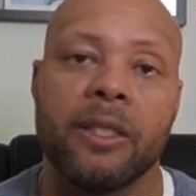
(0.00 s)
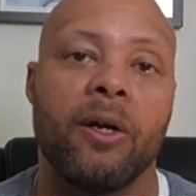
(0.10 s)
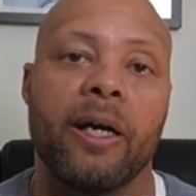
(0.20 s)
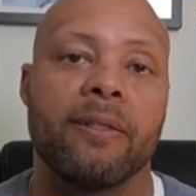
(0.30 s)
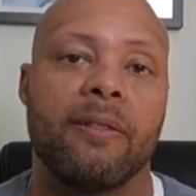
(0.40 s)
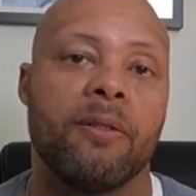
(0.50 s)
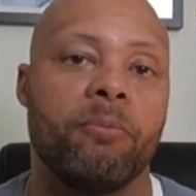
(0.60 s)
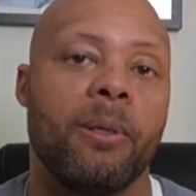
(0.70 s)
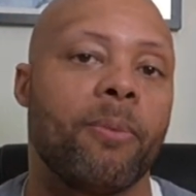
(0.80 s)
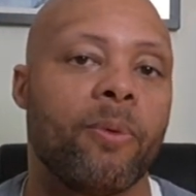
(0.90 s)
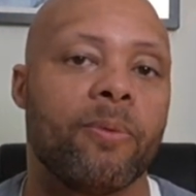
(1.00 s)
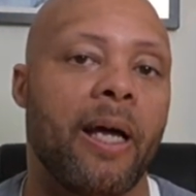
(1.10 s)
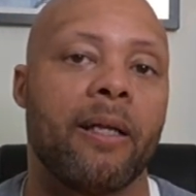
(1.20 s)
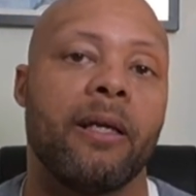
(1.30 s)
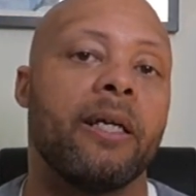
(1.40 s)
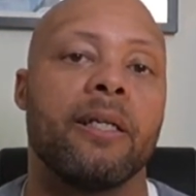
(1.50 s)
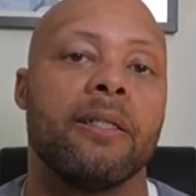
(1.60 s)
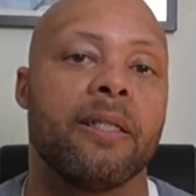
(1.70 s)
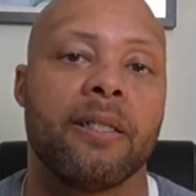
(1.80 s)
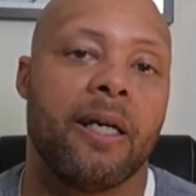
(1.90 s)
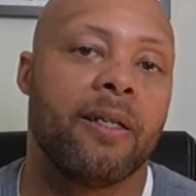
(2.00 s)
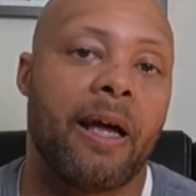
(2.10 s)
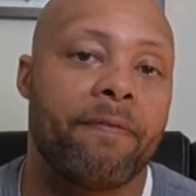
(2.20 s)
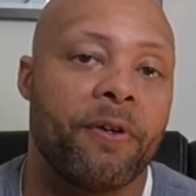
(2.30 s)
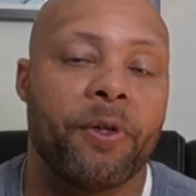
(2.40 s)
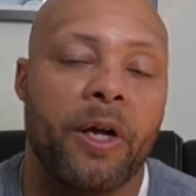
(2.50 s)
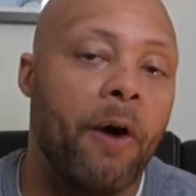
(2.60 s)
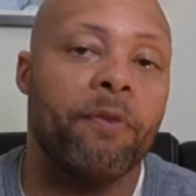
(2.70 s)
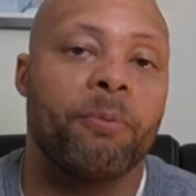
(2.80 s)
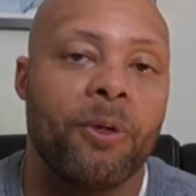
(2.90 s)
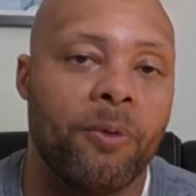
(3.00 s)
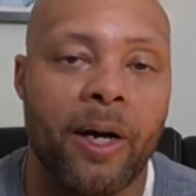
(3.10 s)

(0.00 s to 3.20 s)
I can see some people not liking, not feeling comfortable